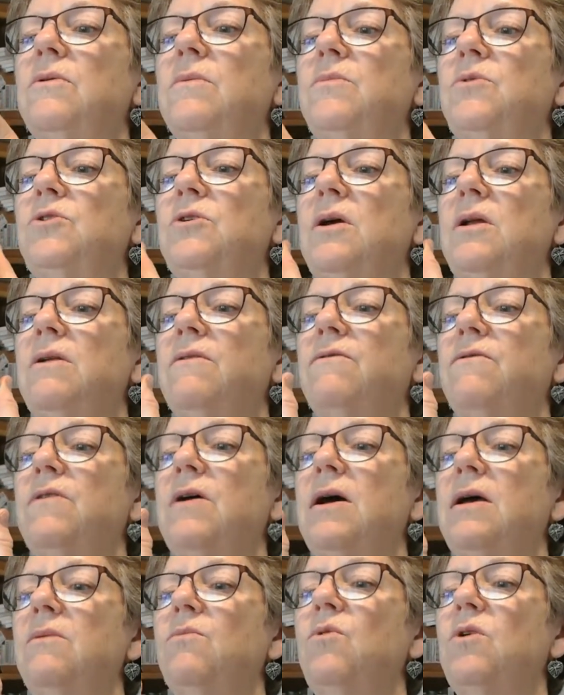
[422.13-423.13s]
I'm trying to
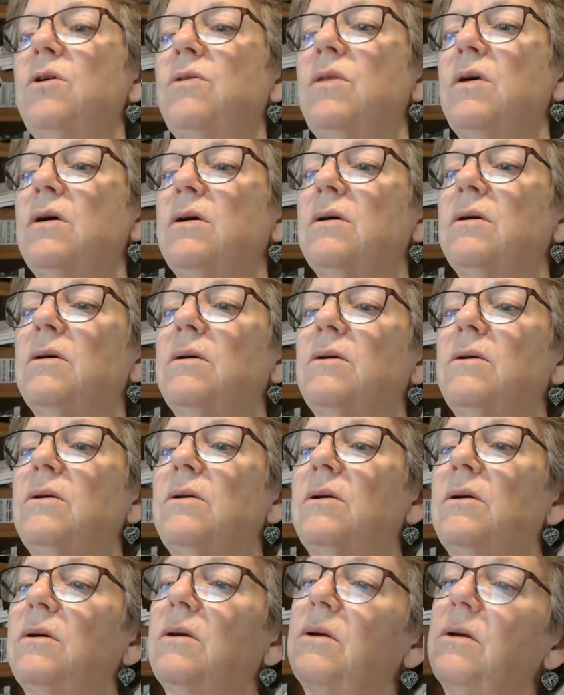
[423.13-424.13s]
find where the
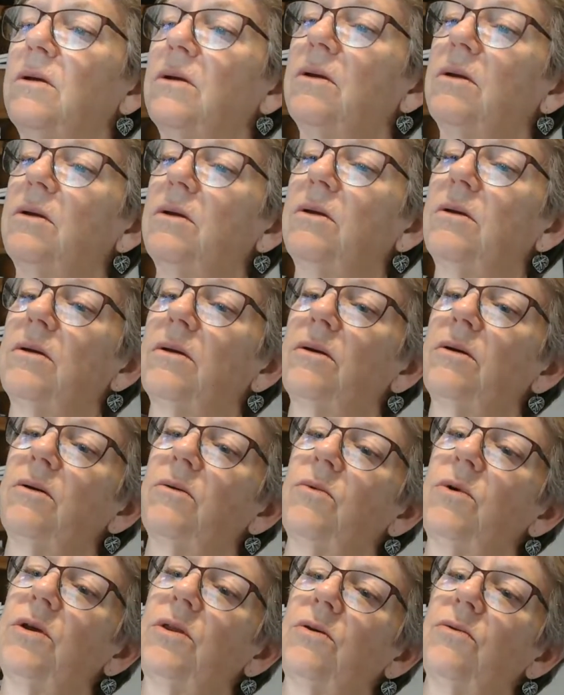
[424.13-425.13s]

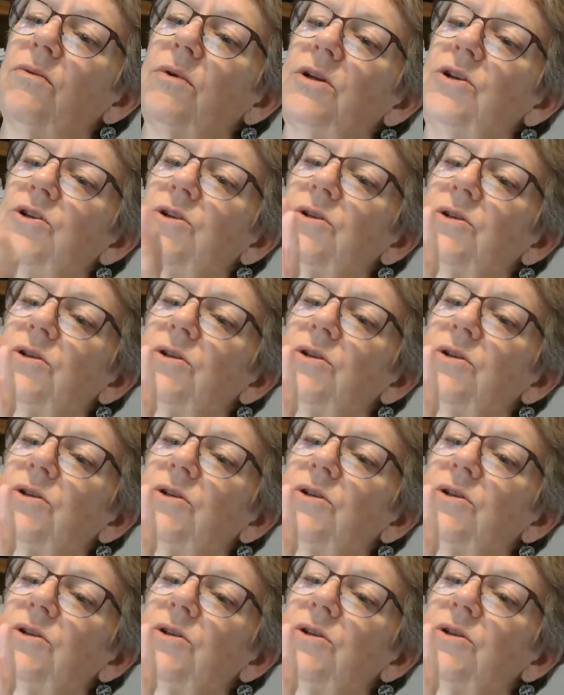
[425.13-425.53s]
ridges